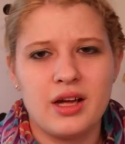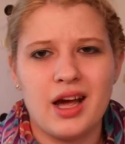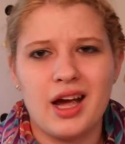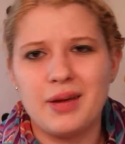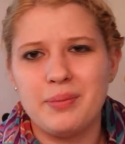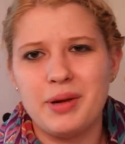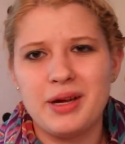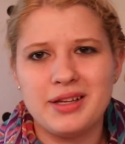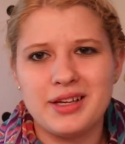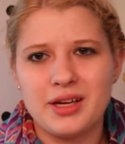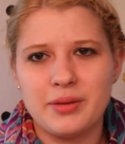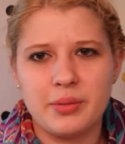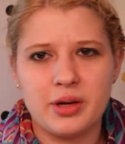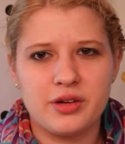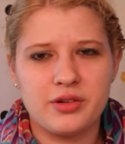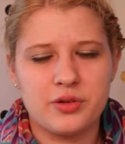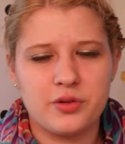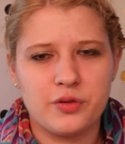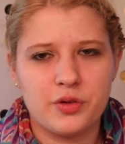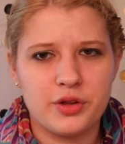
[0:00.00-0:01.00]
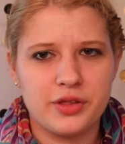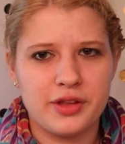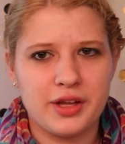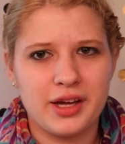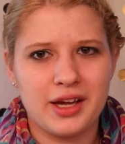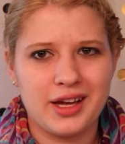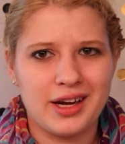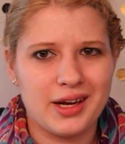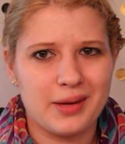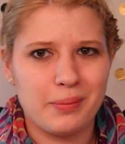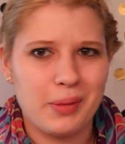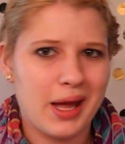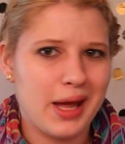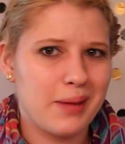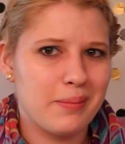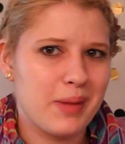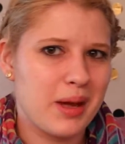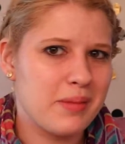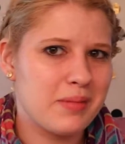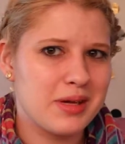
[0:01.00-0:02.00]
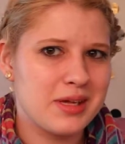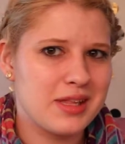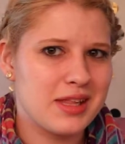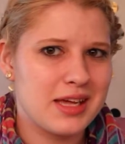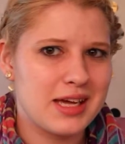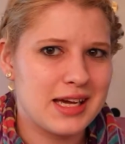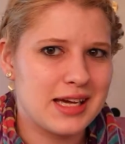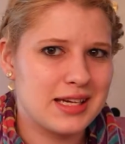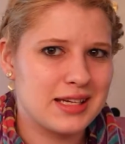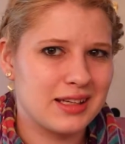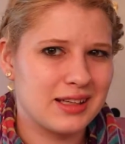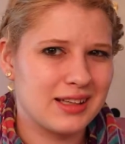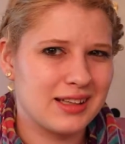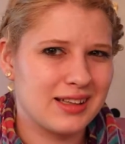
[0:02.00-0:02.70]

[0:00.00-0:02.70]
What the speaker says: I pay $10 for foot thing, and I pay maybe like